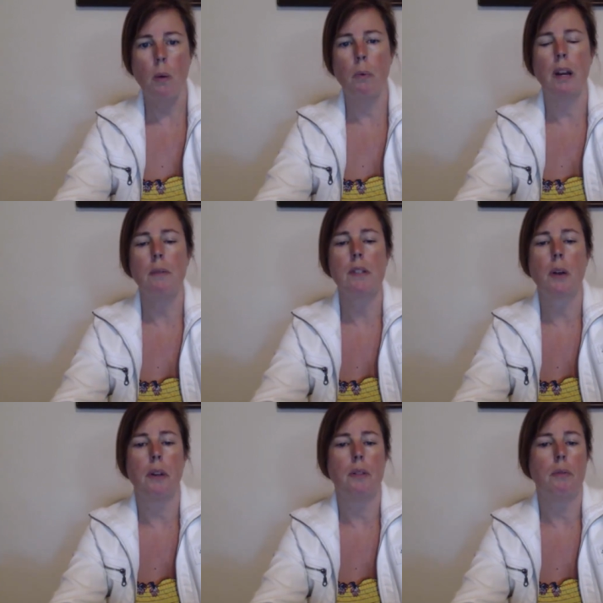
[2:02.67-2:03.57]
When I was
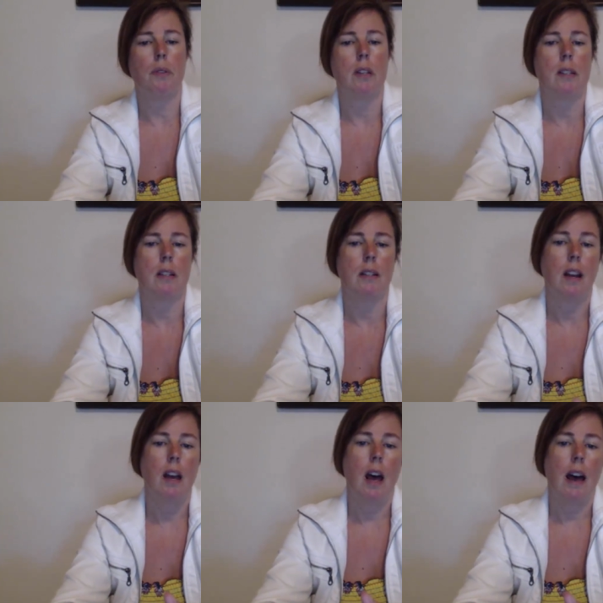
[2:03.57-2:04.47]
going through this, and
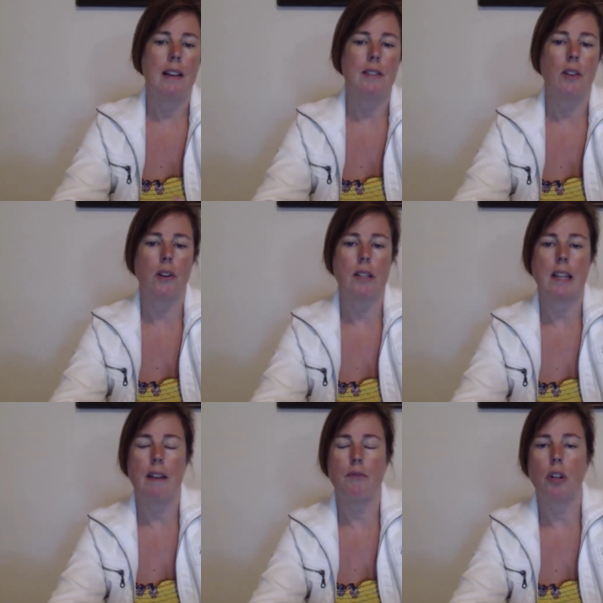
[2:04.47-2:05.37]
as long as I
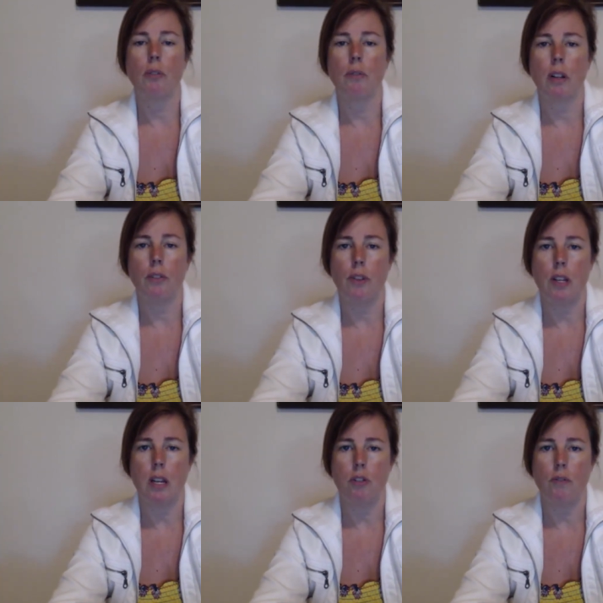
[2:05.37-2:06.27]
have children under
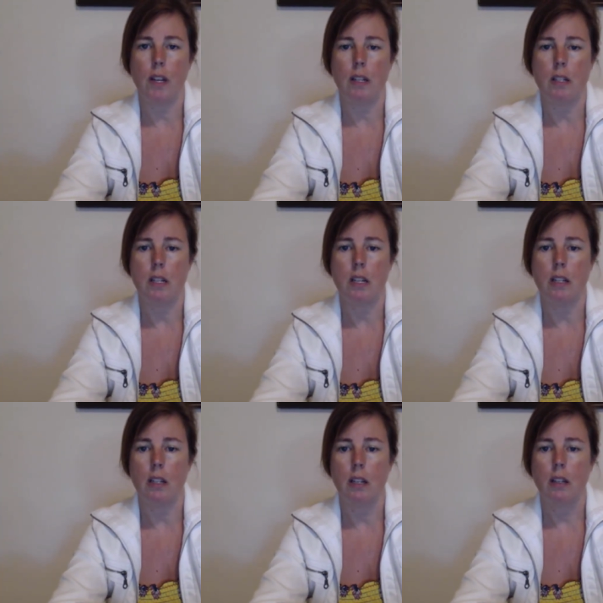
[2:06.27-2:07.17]
the age of
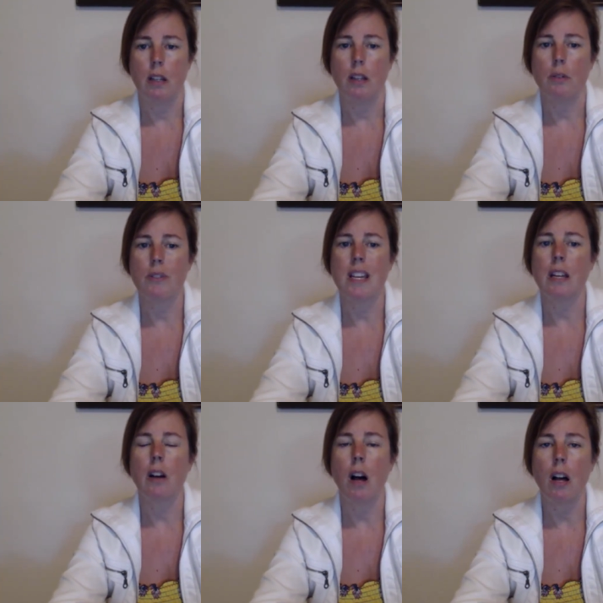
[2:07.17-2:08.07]
eighteen, there is a
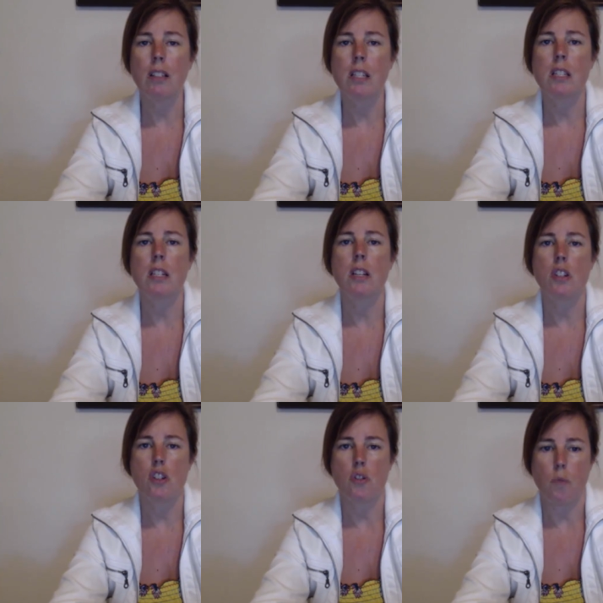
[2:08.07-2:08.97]
constant
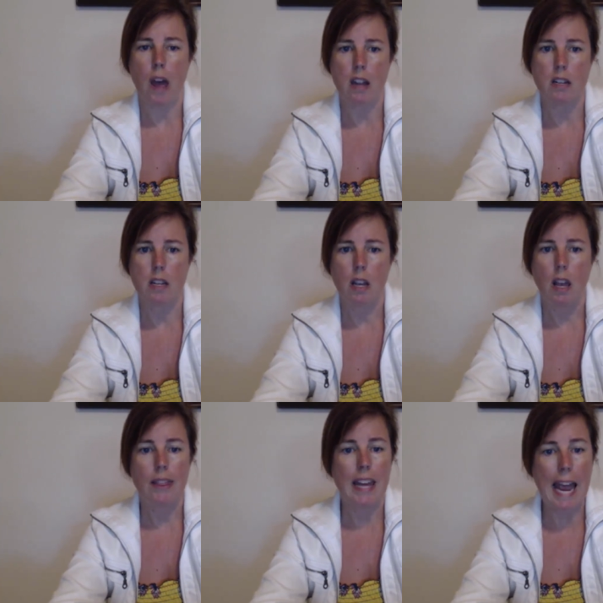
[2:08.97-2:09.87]
threat
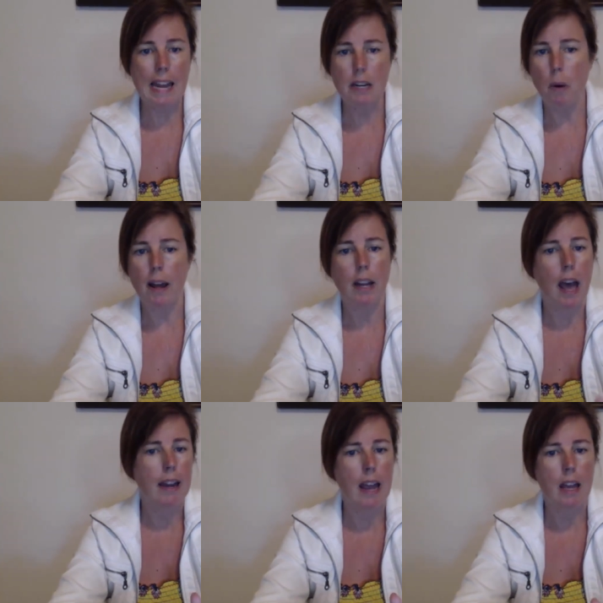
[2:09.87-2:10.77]
that anyone
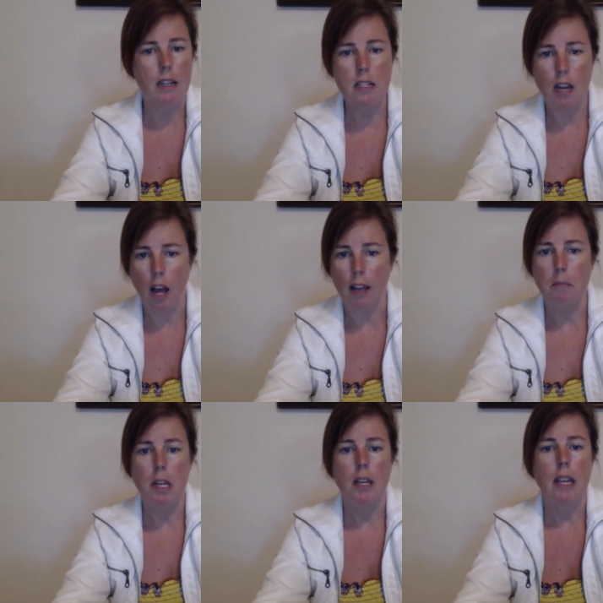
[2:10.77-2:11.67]
at any time
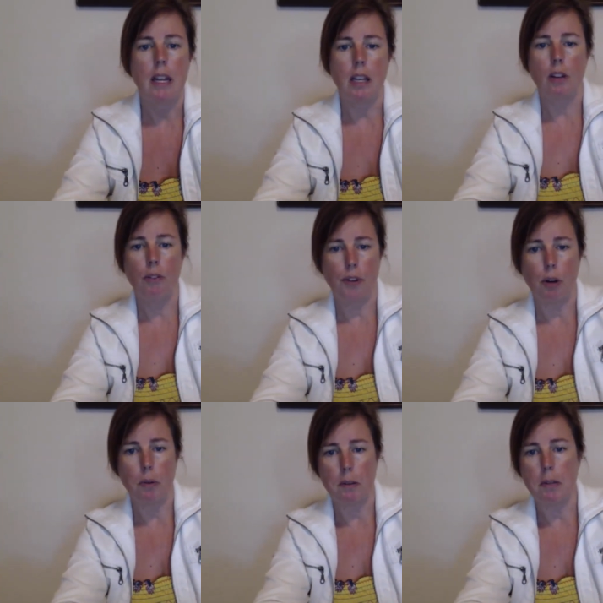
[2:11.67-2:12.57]
can interfere
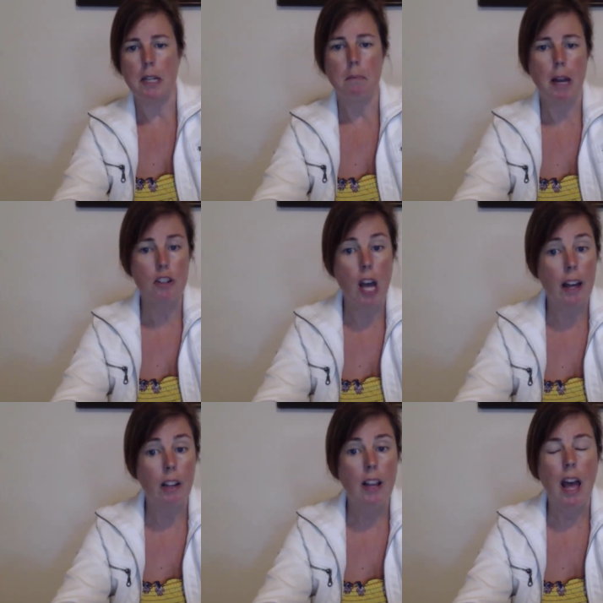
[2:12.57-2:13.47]
with me and my
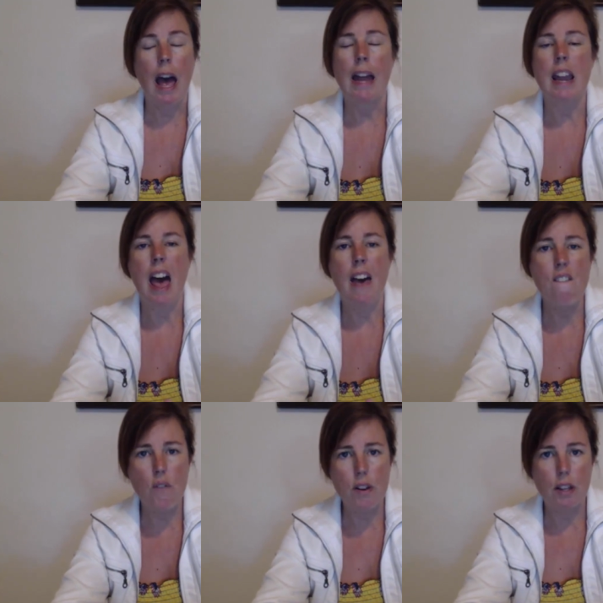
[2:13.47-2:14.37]
child and
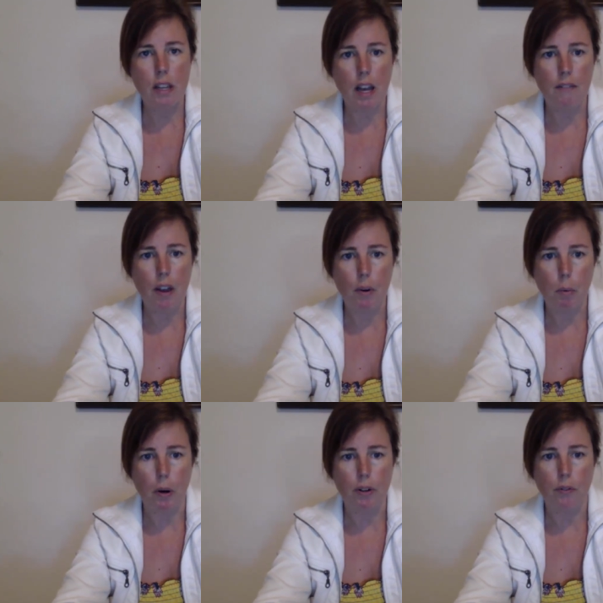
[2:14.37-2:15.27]
everything I've ever
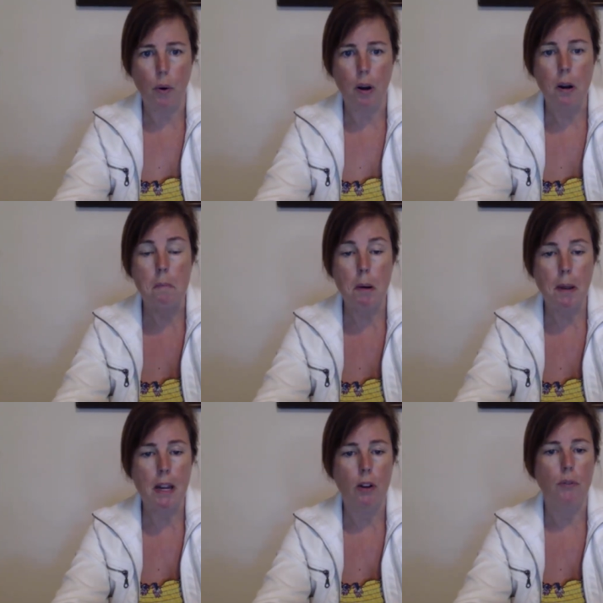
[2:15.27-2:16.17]
worked for,
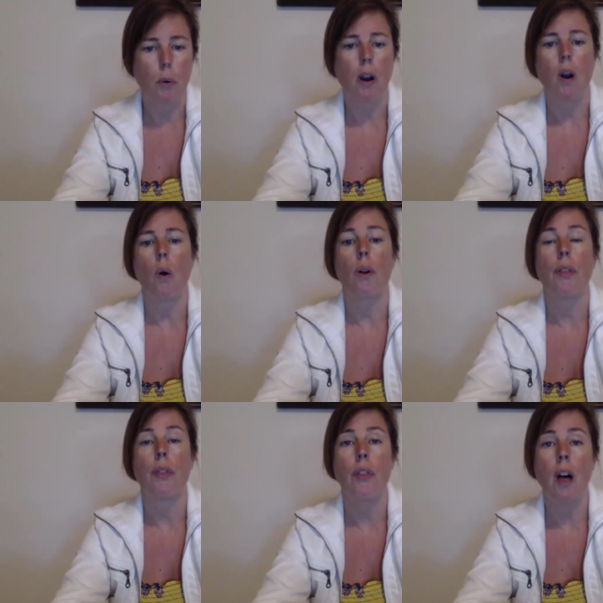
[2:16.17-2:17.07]
prepared for, or
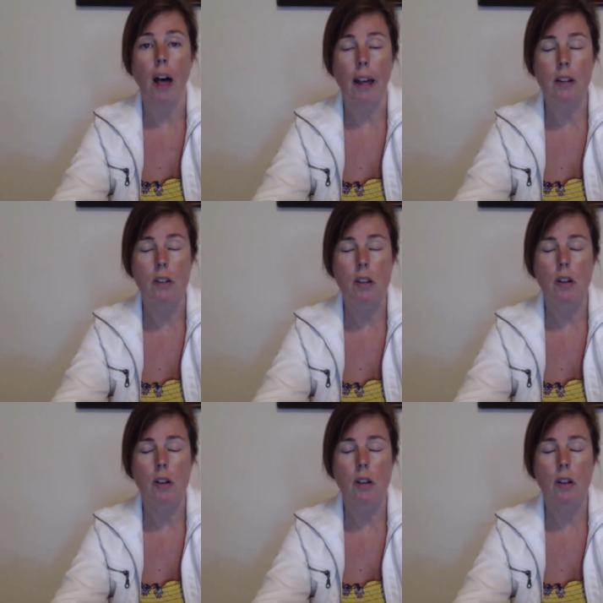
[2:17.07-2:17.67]
thought